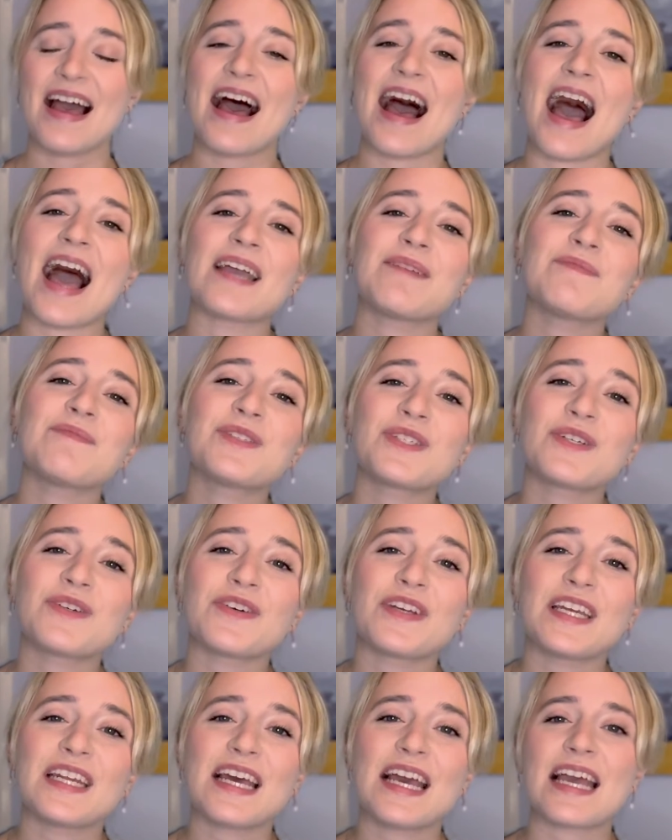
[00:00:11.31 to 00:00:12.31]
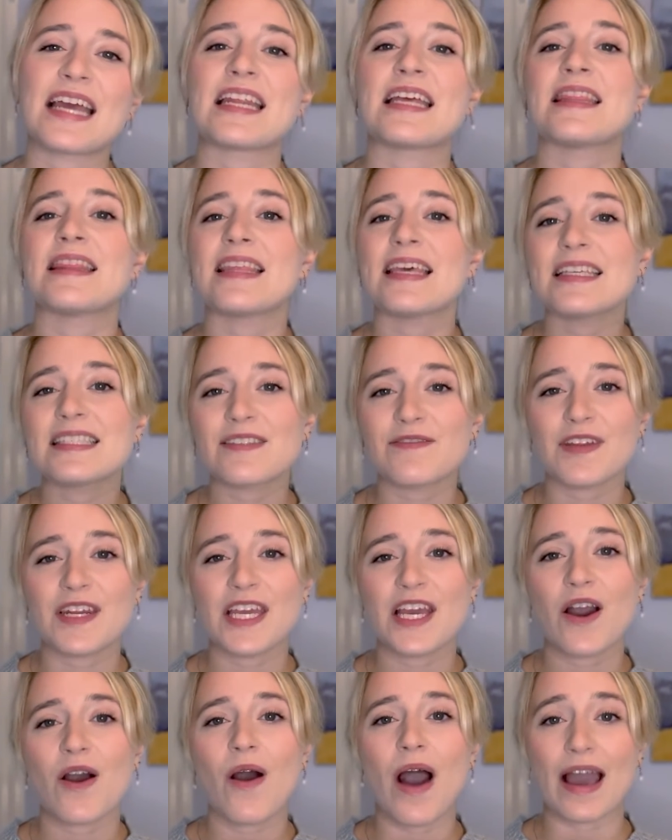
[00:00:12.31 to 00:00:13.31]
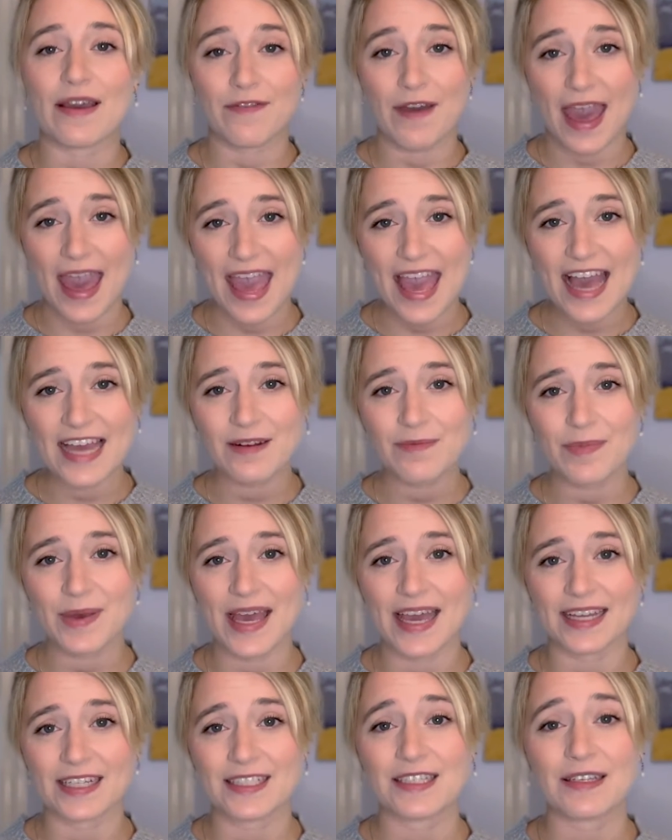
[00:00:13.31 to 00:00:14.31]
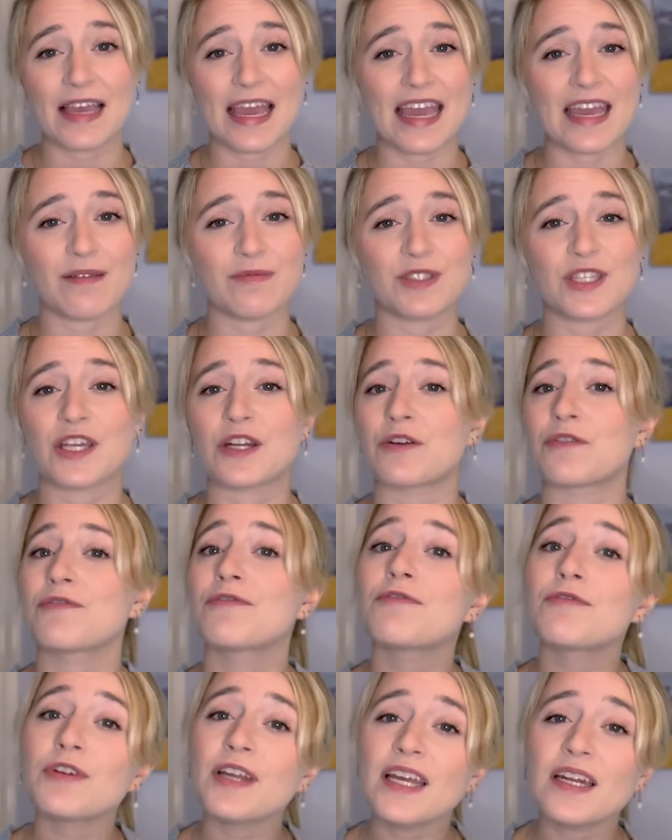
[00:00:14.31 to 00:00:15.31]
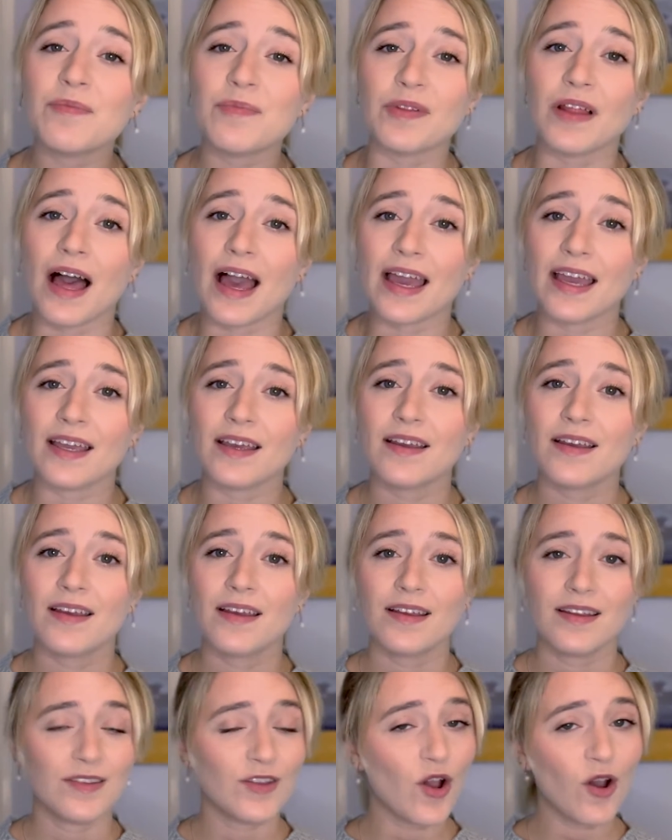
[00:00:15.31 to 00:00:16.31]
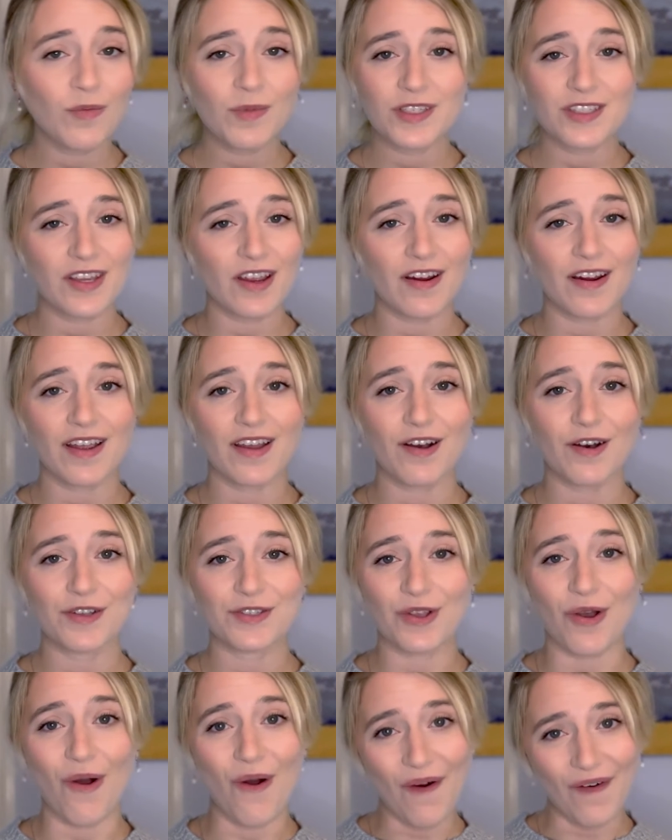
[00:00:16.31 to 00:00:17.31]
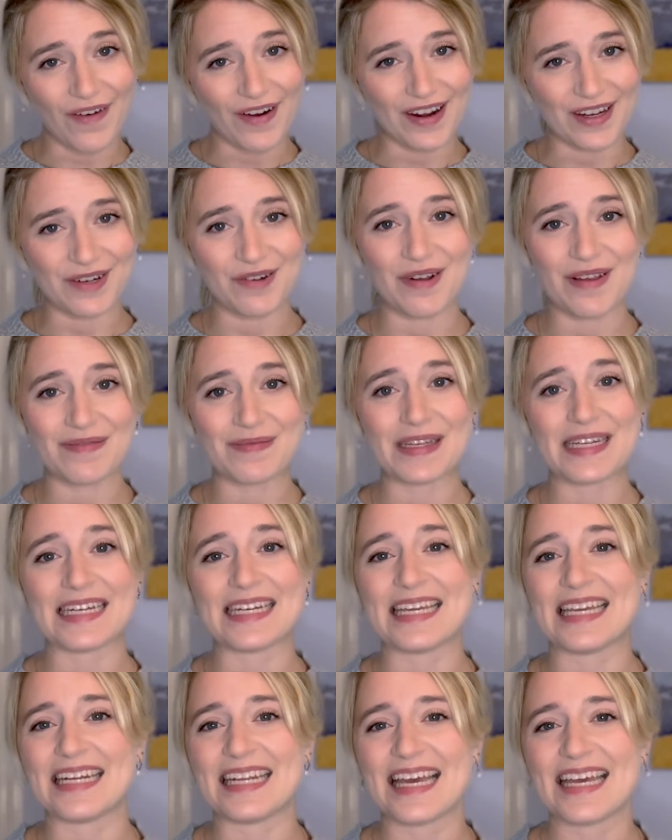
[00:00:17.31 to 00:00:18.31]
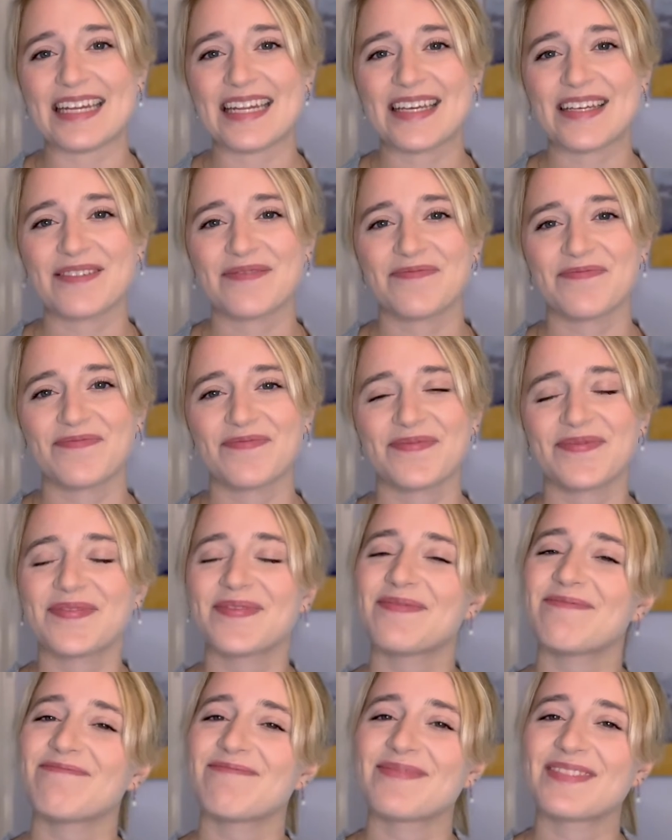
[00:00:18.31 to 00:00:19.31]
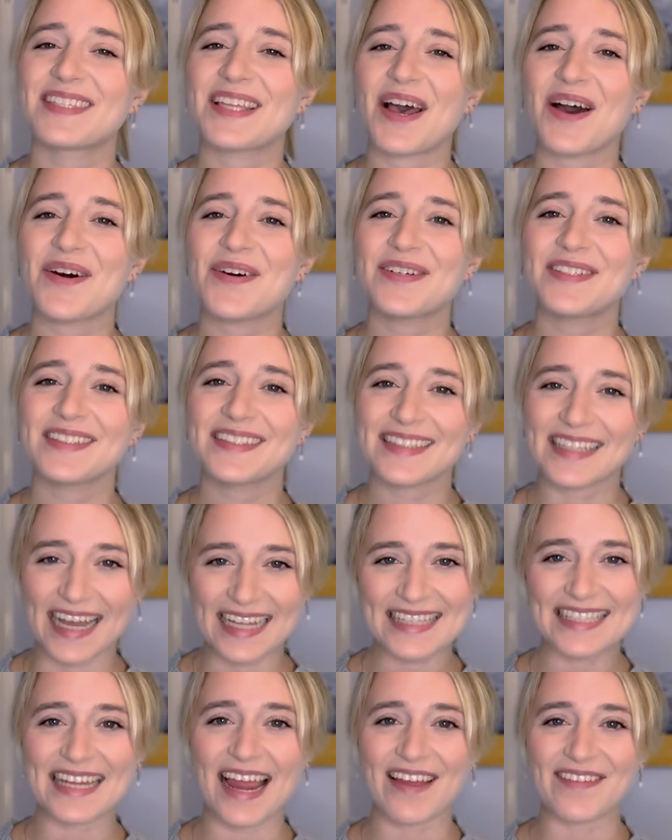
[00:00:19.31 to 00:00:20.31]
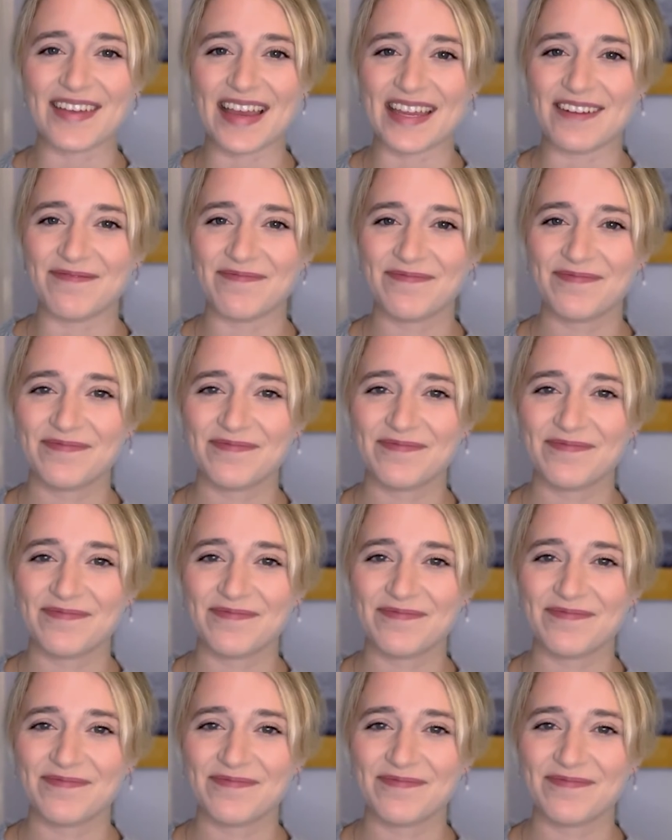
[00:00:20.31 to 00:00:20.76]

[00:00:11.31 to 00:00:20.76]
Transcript: I'm Serena, and in this video, I've hand-picked games that are free to play, no materials or equipment needed. So let's dive in.